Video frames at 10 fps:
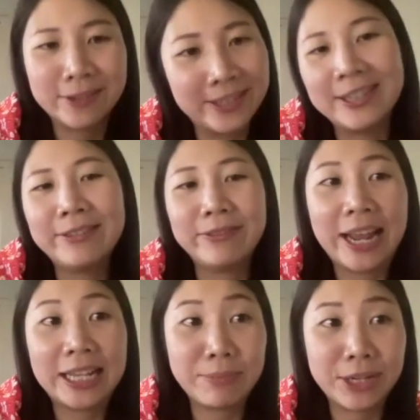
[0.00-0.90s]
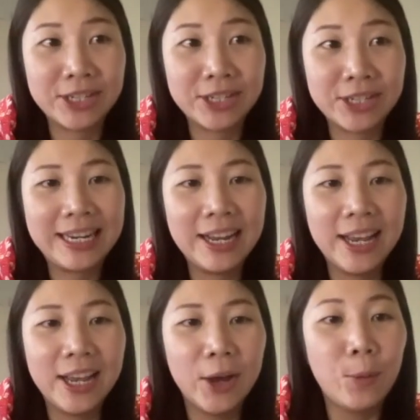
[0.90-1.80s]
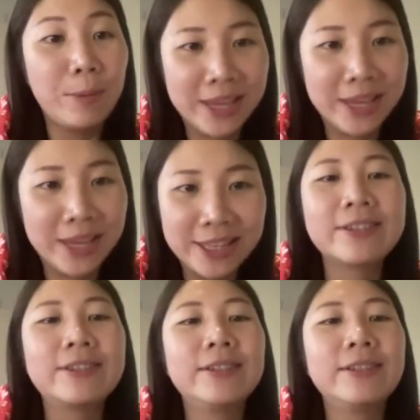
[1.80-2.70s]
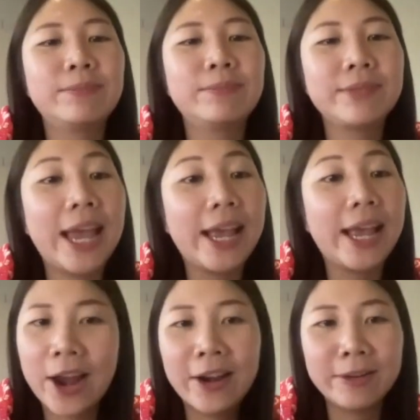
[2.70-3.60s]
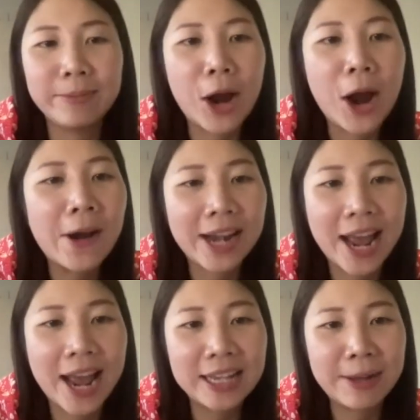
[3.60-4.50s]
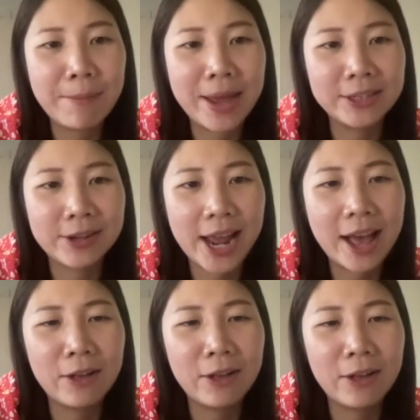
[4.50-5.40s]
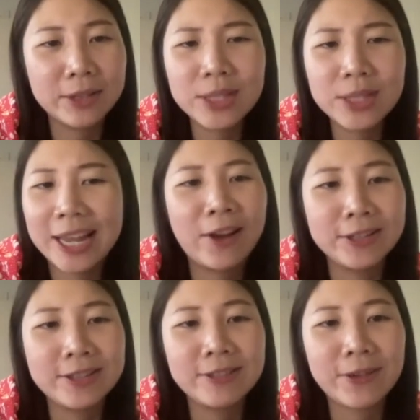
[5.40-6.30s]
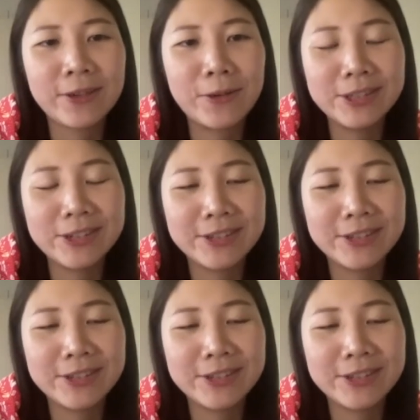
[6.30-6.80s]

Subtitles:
owner, especially women, to take care and prioritize their mental health, because we take on so